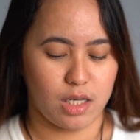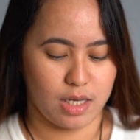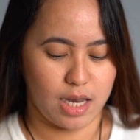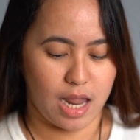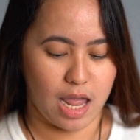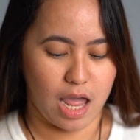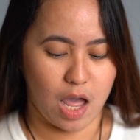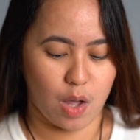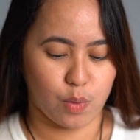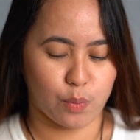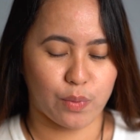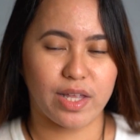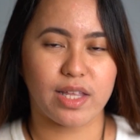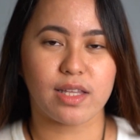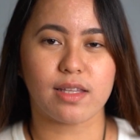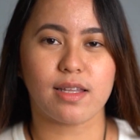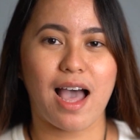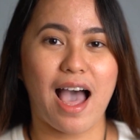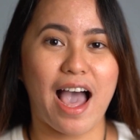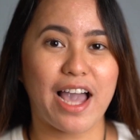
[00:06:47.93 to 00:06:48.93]
na
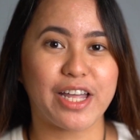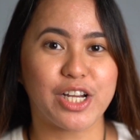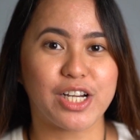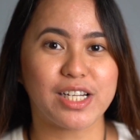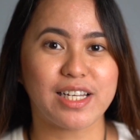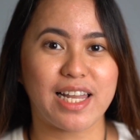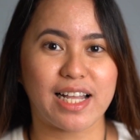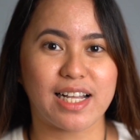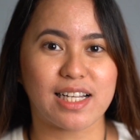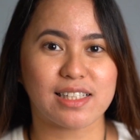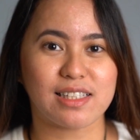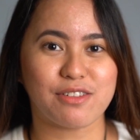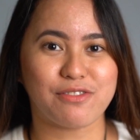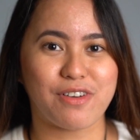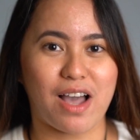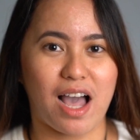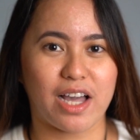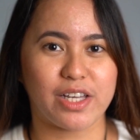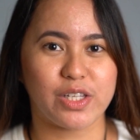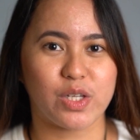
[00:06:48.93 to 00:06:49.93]
with higher
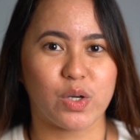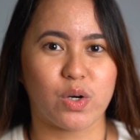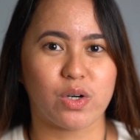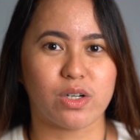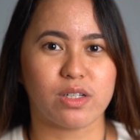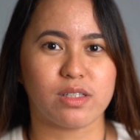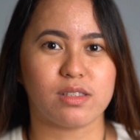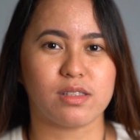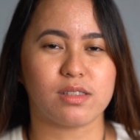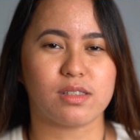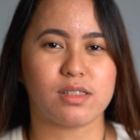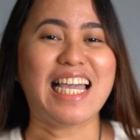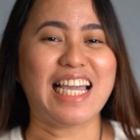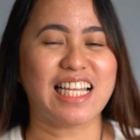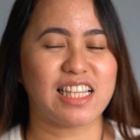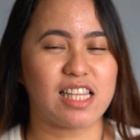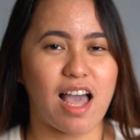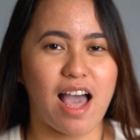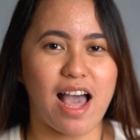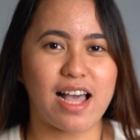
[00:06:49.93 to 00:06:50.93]
negative ions,
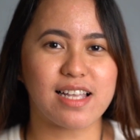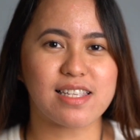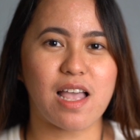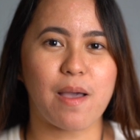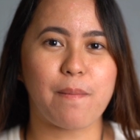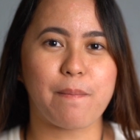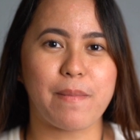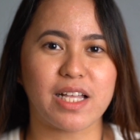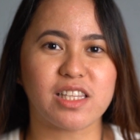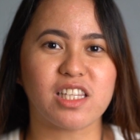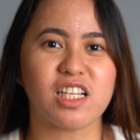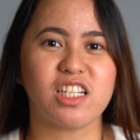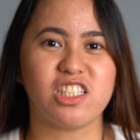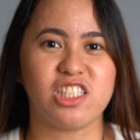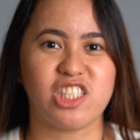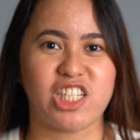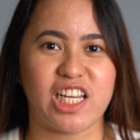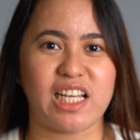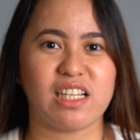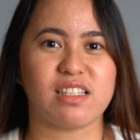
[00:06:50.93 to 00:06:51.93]
it has a metal
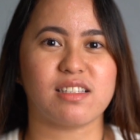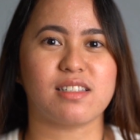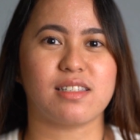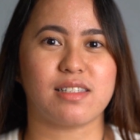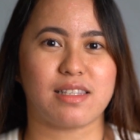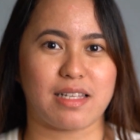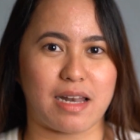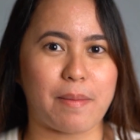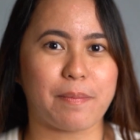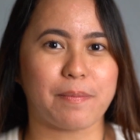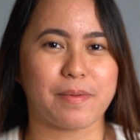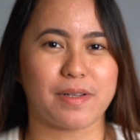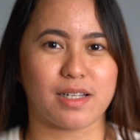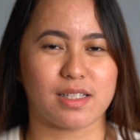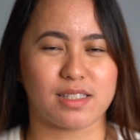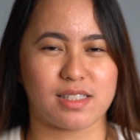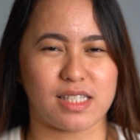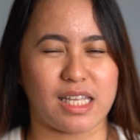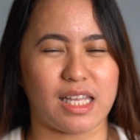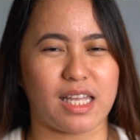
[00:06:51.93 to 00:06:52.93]
chain strap
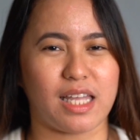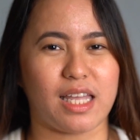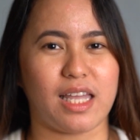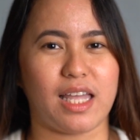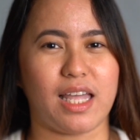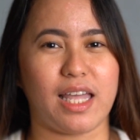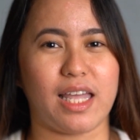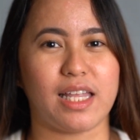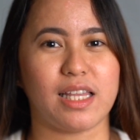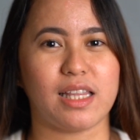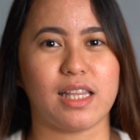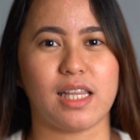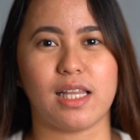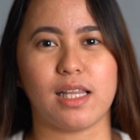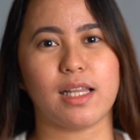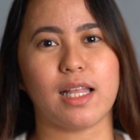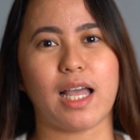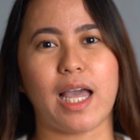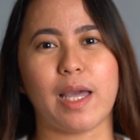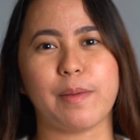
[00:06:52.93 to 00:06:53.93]
kasi, and
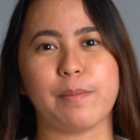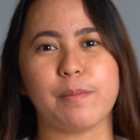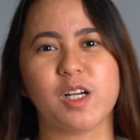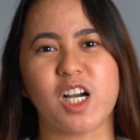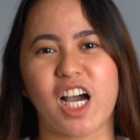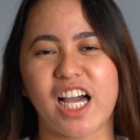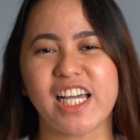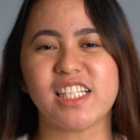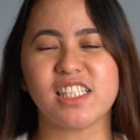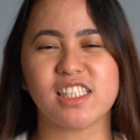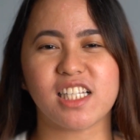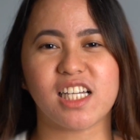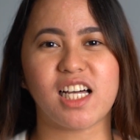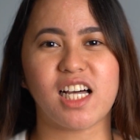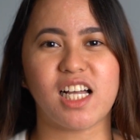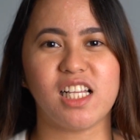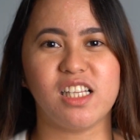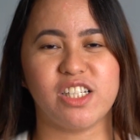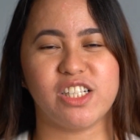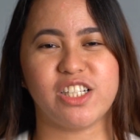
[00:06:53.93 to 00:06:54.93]
I'm
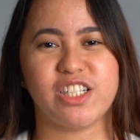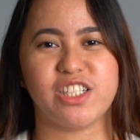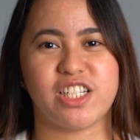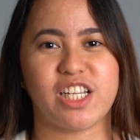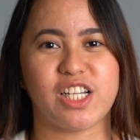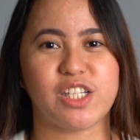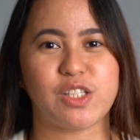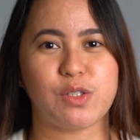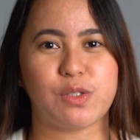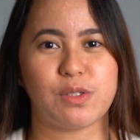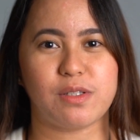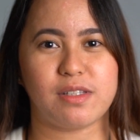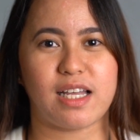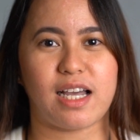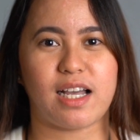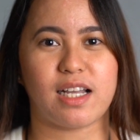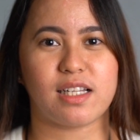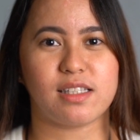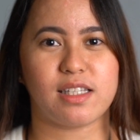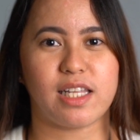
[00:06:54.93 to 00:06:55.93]
kinda allergic to
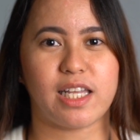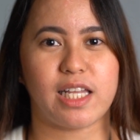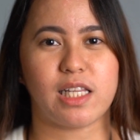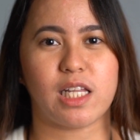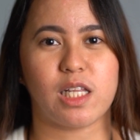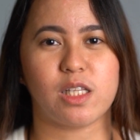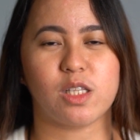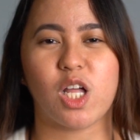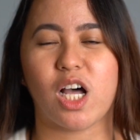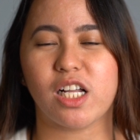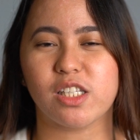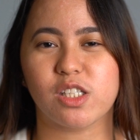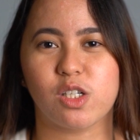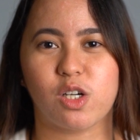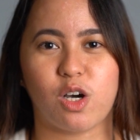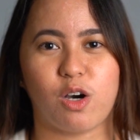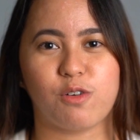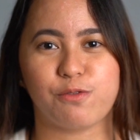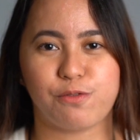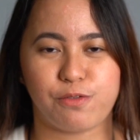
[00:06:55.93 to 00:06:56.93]
that and I'm not
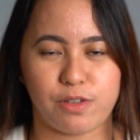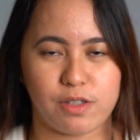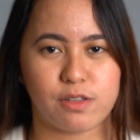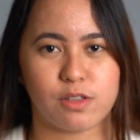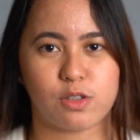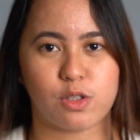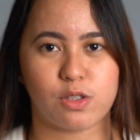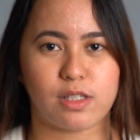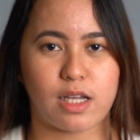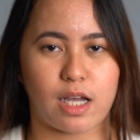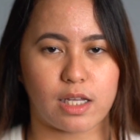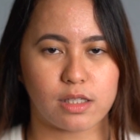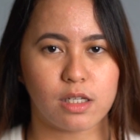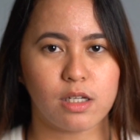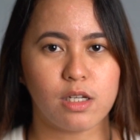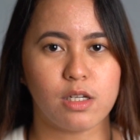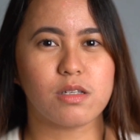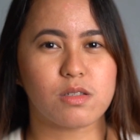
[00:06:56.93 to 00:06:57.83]
comfy to that.